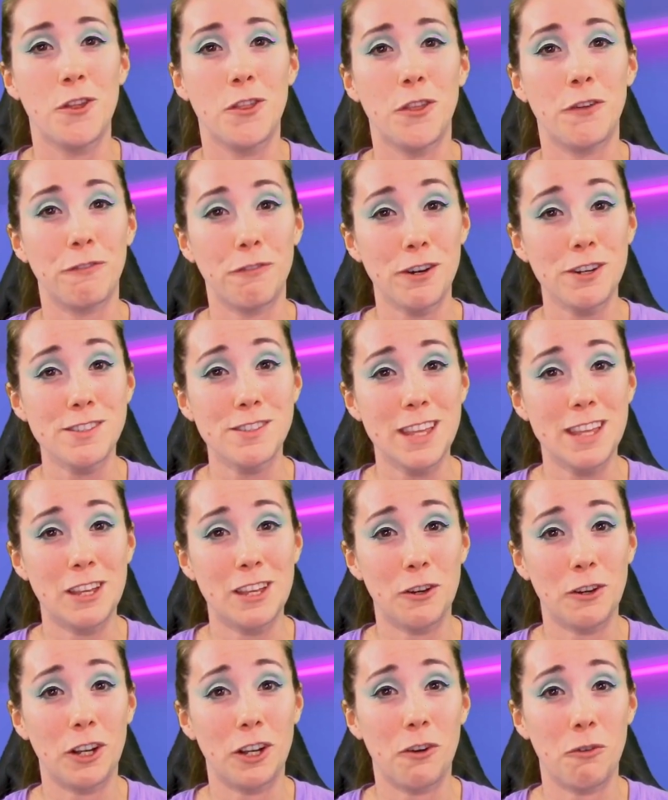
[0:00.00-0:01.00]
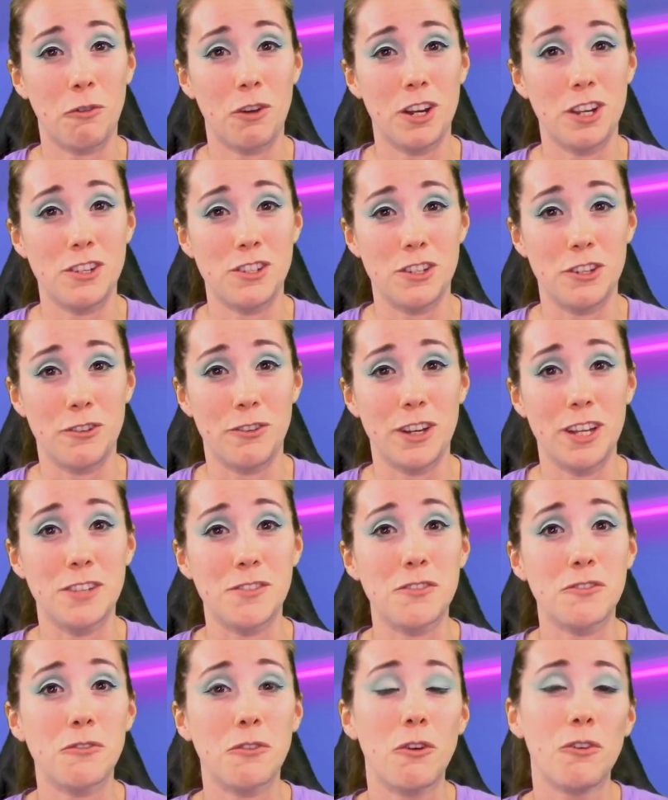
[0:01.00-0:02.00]
The first thing you're going to want to do is
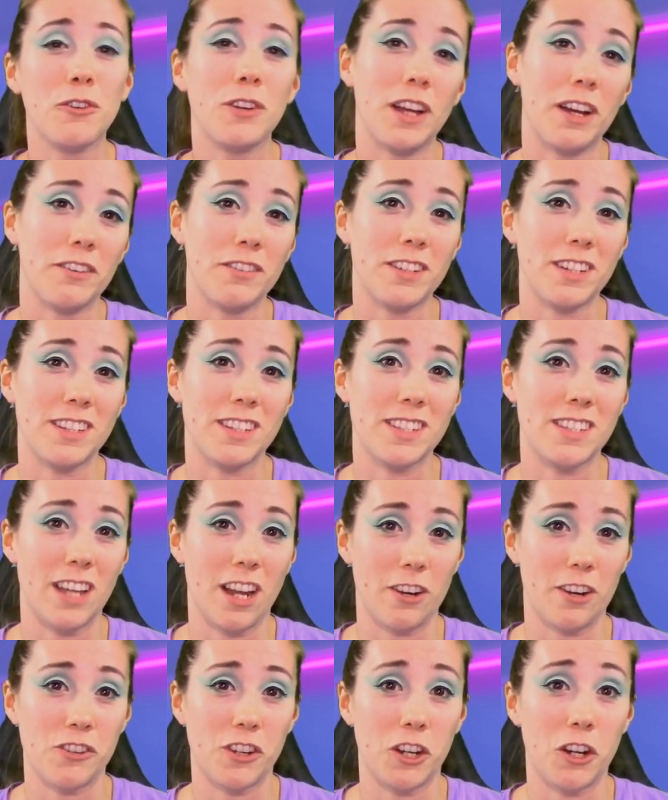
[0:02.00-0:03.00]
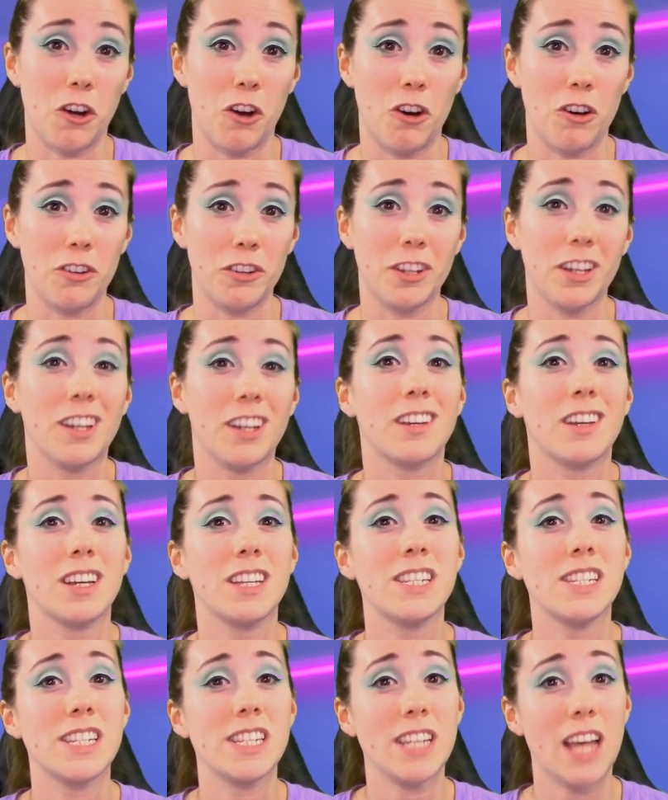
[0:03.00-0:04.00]
scroll down to the section called
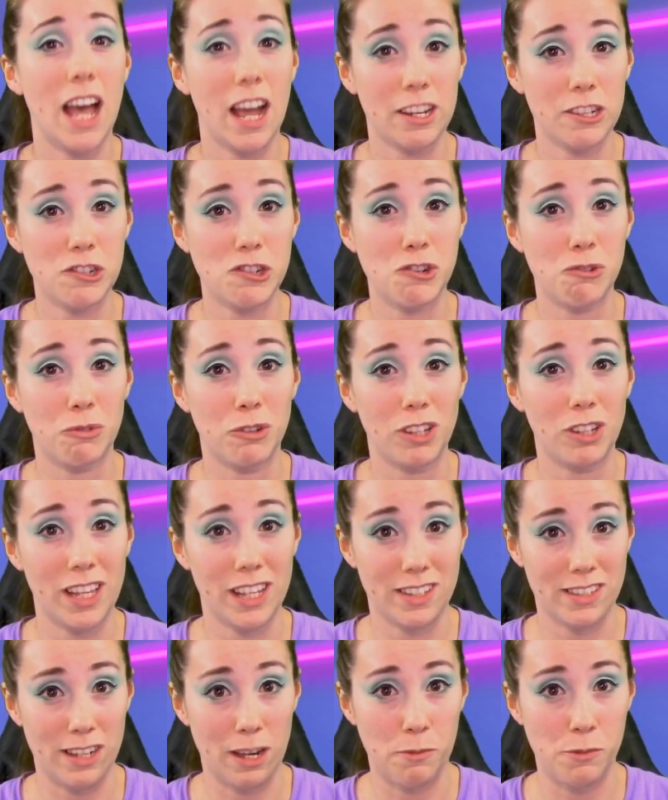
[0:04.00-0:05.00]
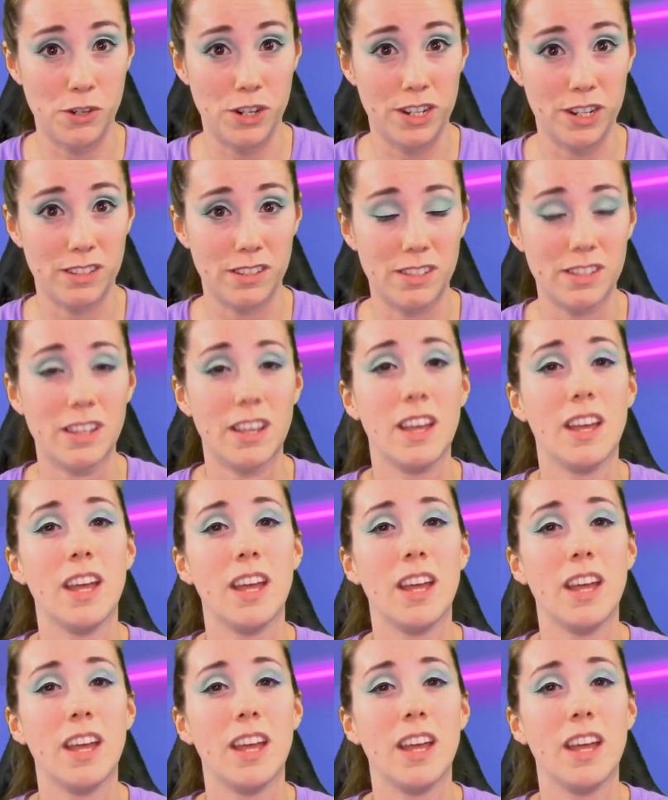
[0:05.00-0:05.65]
Contextual Exceptions